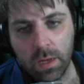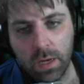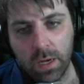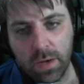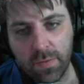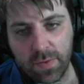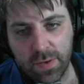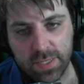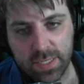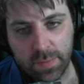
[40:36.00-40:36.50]

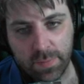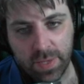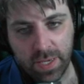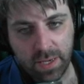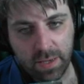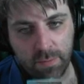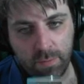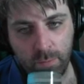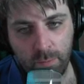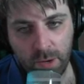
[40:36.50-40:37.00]
Oh, first I'm
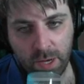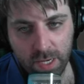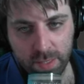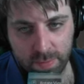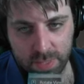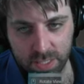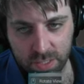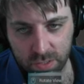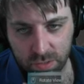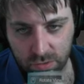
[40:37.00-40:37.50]
here.
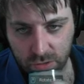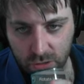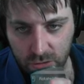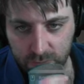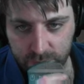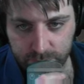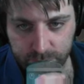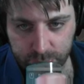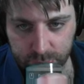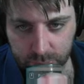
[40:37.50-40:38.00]
Welcome, Azuro.
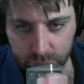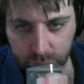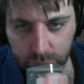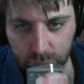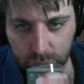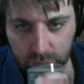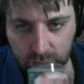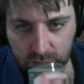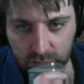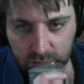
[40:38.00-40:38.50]

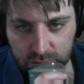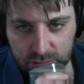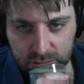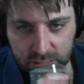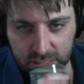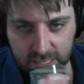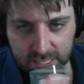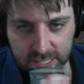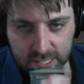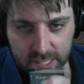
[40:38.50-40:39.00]

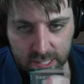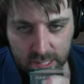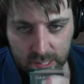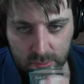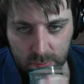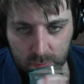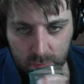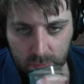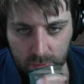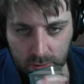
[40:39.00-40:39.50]

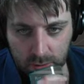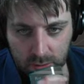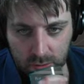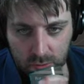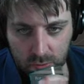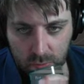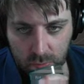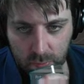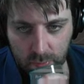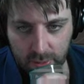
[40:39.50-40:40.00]
Jason, how you
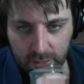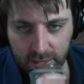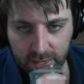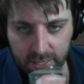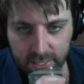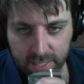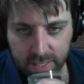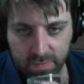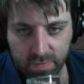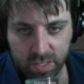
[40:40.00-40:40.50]
doing,
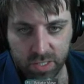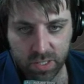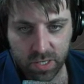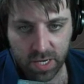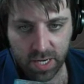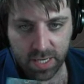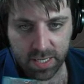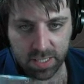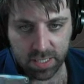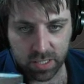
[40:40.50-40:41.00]
mate? Have you
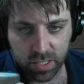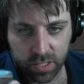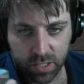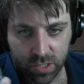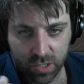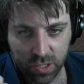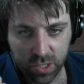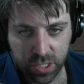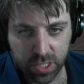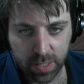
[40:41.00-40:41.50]
tried
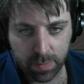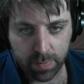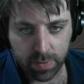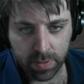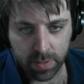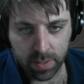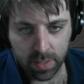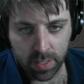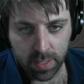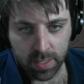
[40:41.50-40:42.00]
chip
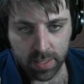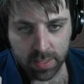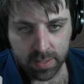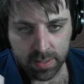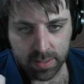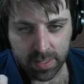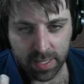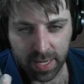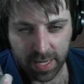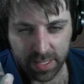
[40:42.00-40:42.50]

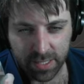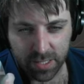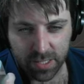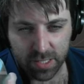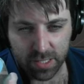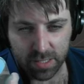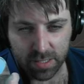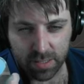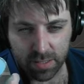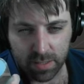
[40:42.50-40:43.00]

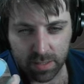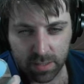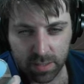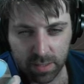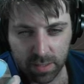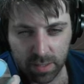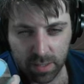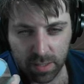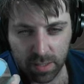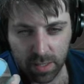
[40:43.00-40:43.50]
textured
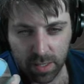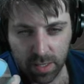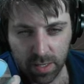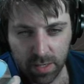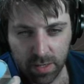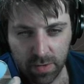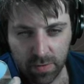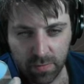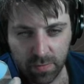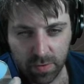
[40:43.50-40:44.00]

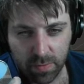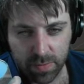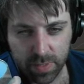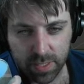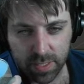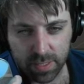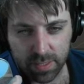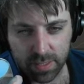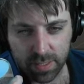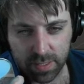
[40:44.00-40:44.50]
from
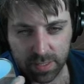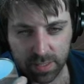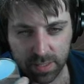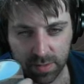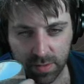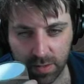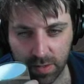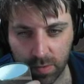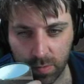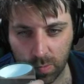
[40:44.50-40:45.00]

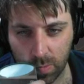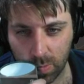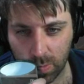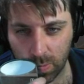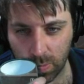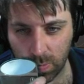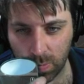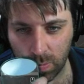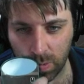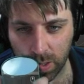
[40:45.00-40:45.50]
CC0?
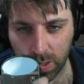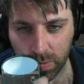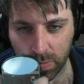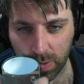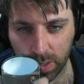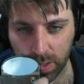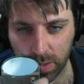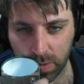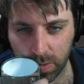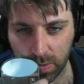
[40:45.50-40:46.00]
Work
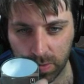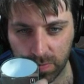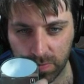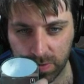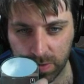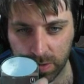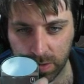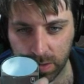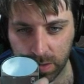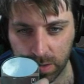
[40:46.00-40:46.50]
really good.
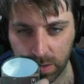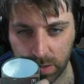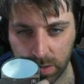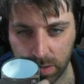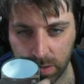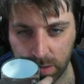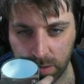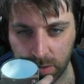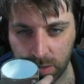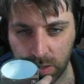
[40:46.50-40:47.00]
For,
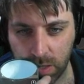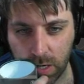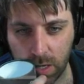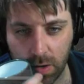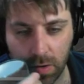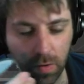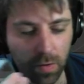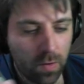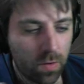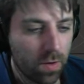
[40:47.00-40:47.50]
uh,
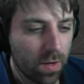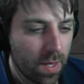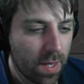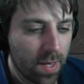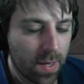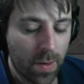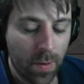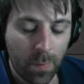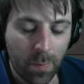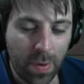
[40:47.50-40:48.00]
no.
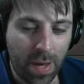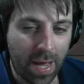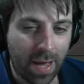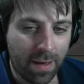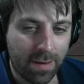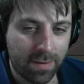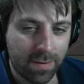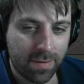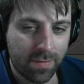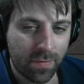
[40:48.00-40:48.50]
But
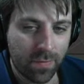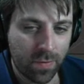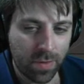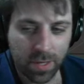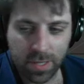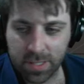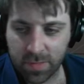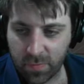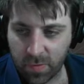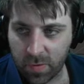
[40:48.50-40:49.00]
for
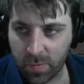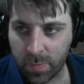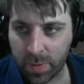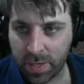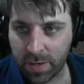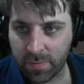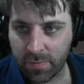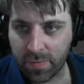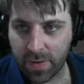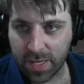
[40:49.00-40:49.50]
those of you who have
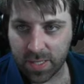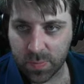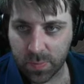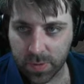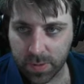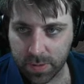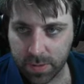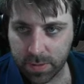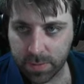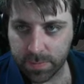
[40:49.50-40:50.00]
been on
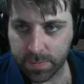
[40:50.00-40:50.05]
Facebook,